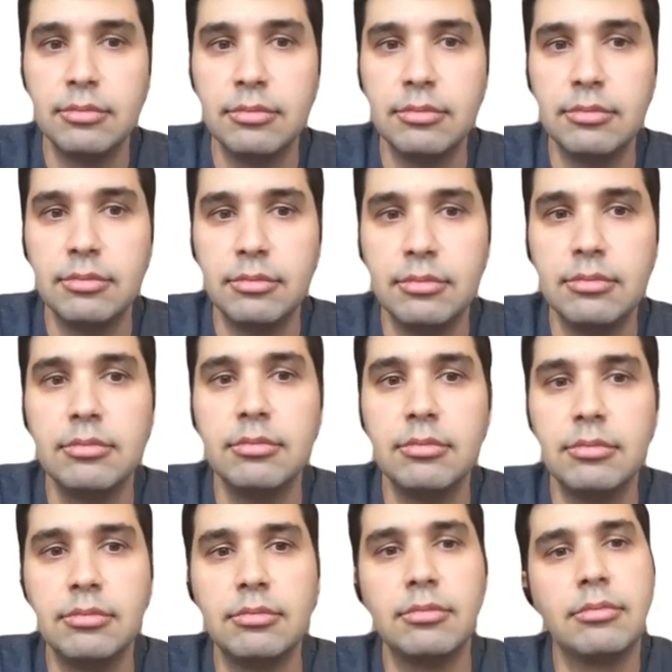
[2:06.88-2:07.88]

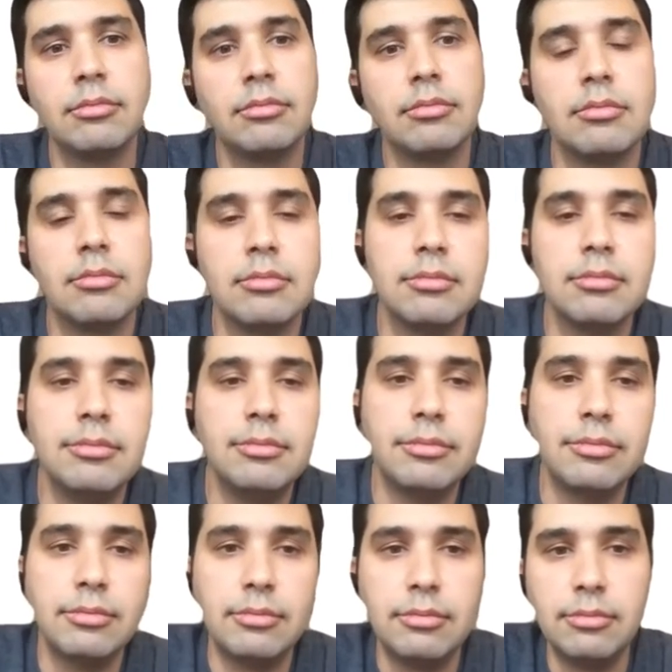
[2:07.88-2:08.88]

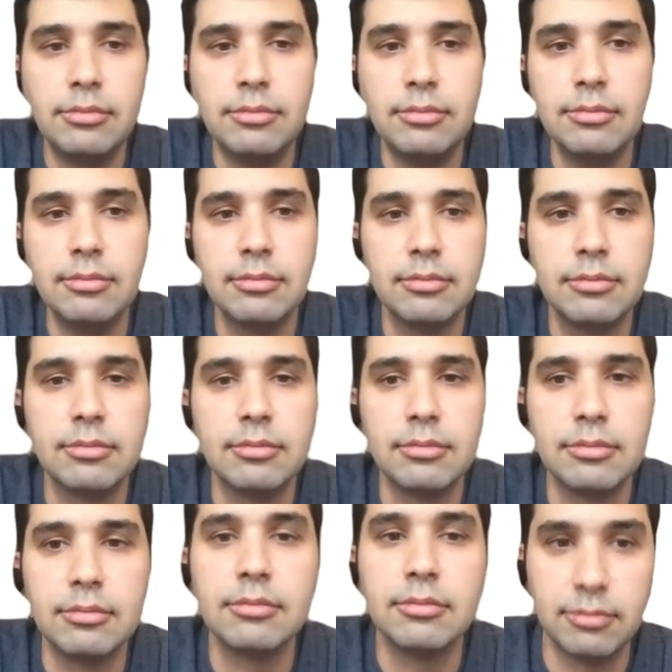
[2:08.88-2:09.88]

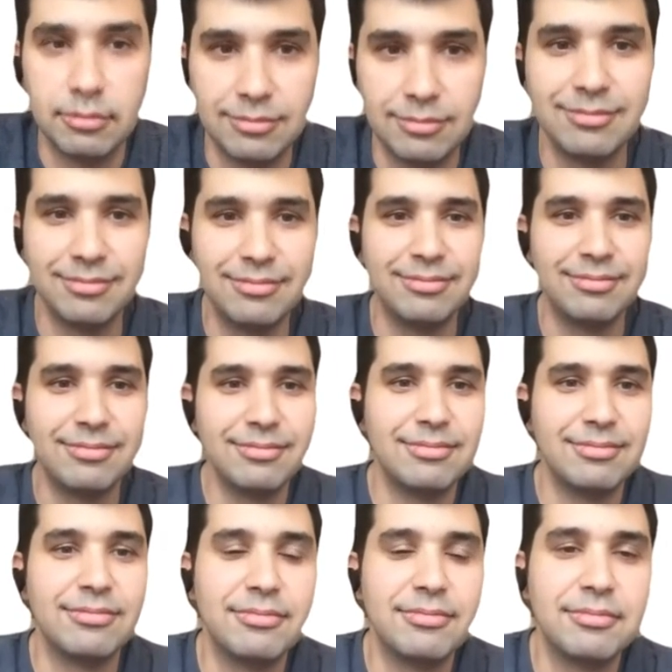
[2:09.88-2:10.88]

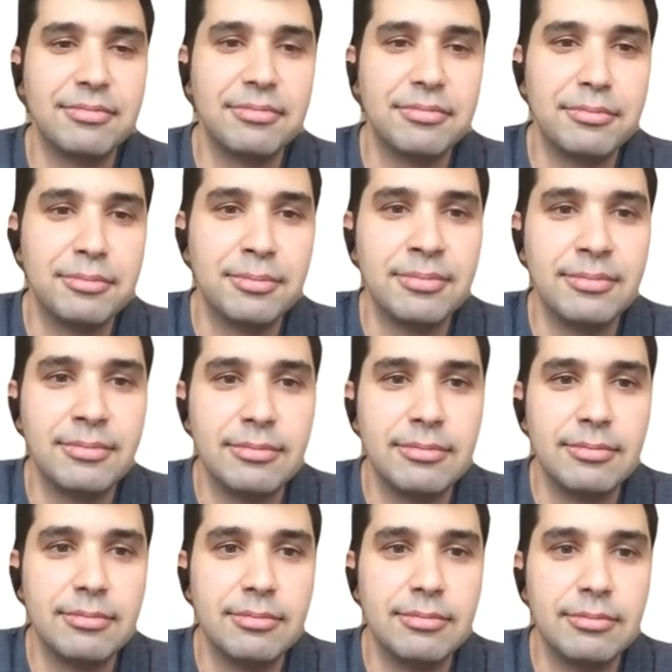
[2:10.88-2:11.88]

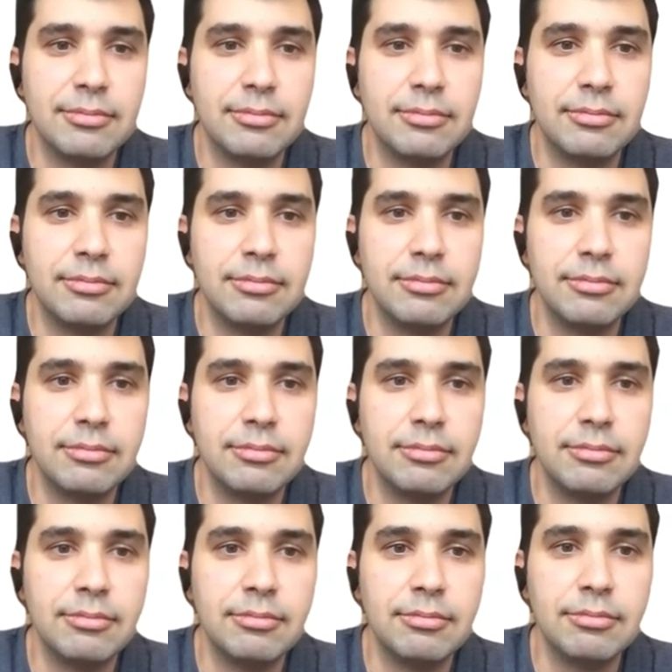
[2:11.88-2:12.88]

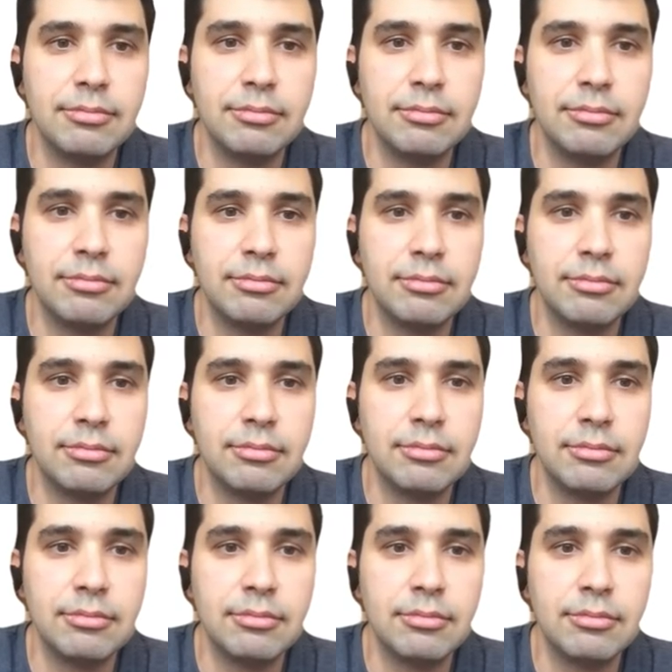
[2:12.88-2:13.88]

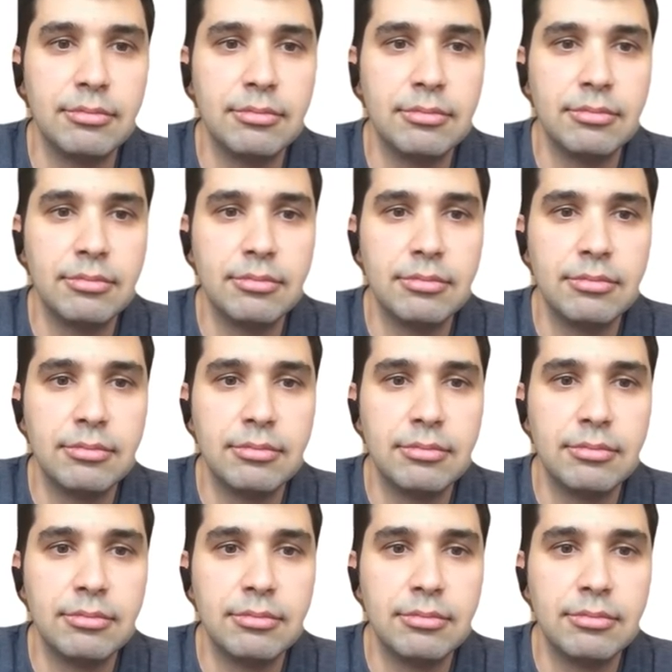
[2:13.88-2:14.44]
The person shown says nothing.